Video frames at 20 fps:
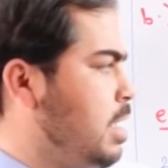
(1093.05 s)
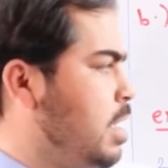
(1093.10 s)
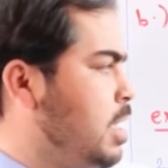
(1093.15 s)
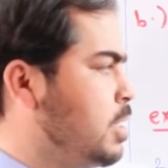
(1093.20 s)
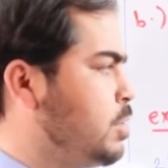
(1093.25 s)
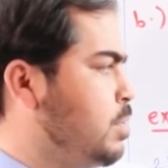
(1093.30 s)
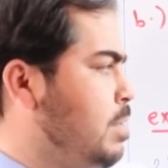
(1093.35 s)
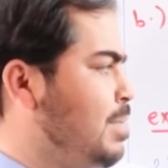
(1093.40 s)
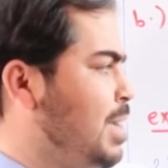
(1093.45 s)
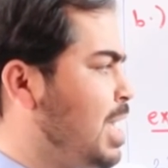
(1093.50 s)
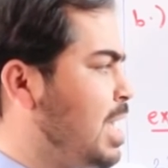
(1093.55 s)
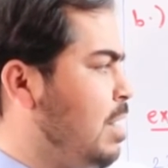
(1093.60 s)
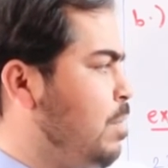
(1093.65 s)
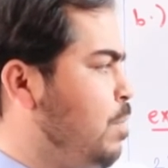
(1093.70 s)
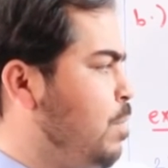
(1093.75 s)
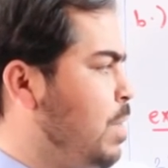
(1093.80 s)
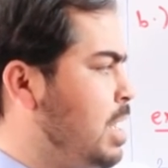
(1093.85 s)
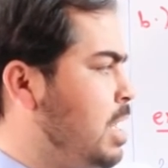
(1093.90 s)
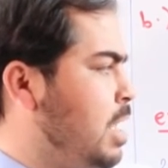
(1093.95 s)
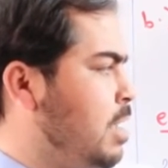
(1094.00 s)
it will
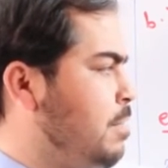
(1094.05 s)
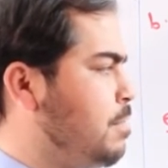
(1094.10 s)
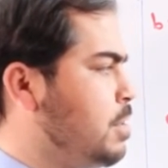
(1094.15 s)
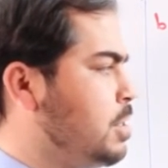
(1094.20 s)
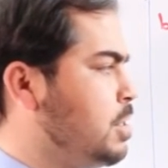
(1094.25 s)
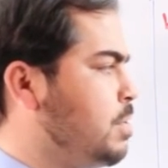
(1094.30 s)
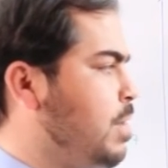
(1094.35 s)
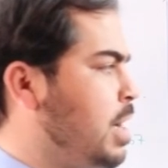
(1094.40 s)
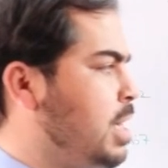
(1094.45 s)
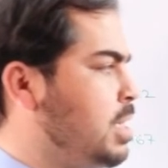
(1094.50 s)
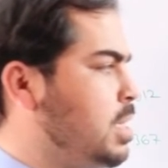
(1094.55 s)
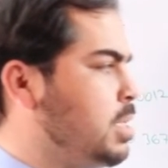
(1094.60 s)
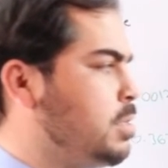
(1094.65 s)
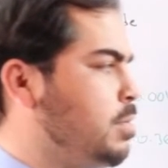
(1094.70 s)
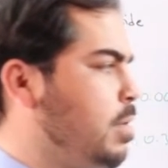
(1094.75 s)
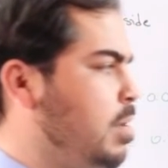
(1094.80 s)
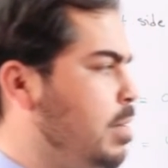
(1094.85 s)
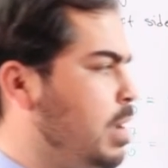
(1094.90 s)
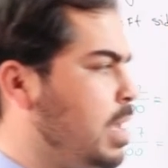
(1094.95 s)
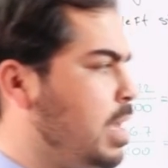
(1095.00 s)
become 1. If you divide,
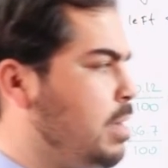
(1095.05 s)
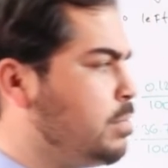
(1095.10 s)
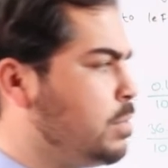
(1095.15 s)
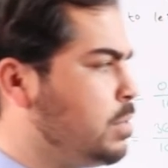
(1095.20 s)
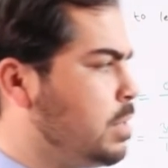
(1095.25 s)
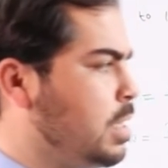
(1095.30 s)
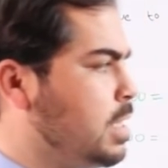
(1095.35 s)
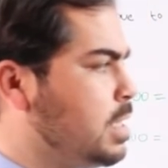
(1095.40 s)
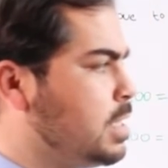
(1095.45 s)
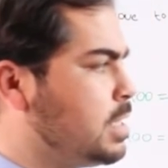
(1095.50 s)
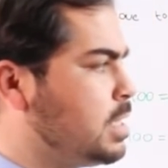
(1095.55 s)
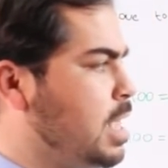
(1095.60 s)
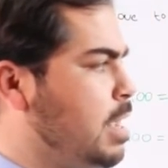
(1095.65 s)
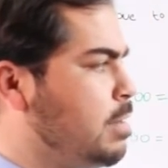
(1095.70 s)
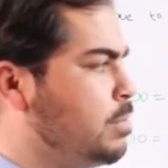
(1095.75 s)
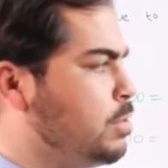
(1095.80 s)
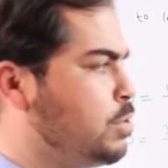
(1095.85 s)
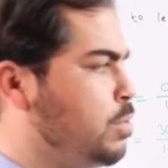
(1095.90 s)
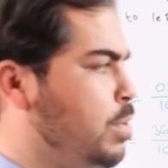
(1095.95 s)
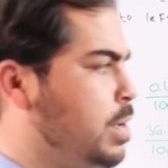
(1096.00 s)
it will become
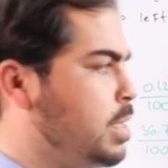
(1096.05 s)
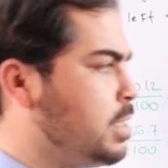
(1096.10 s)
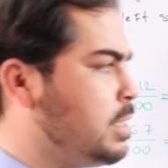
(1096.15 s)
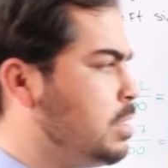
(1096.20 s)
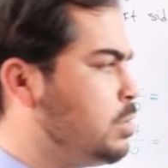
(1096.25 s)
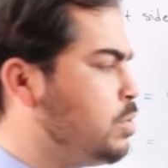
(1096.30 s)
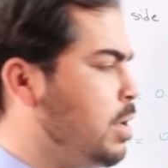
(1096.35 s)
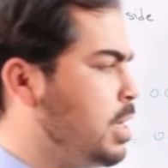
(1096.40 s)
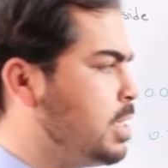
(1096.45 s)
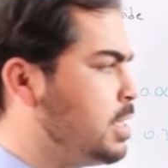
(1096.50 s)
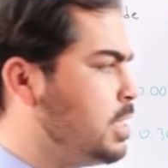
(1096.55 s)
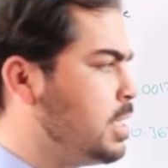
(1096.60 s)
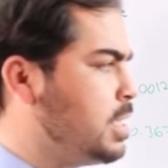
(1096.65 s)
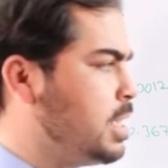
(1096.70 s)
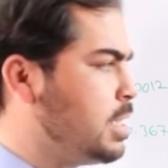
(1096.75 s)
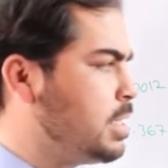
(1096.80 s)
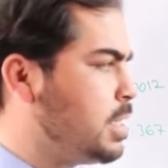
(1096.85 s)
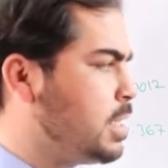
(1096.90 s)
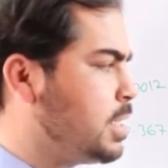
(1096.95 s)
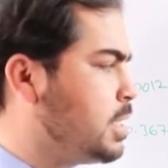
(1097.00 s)
same
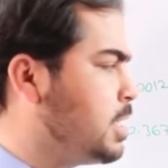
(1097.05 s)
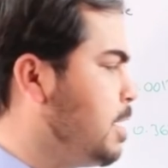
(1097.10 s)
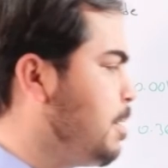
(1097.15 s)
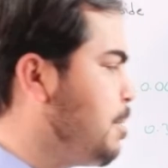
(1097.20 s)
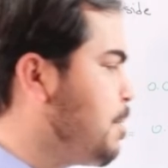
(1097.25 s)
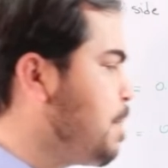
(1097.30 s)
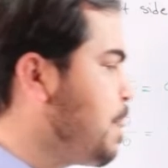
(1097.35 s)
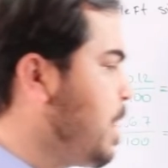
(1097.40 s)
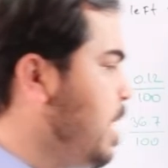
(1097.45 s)
230.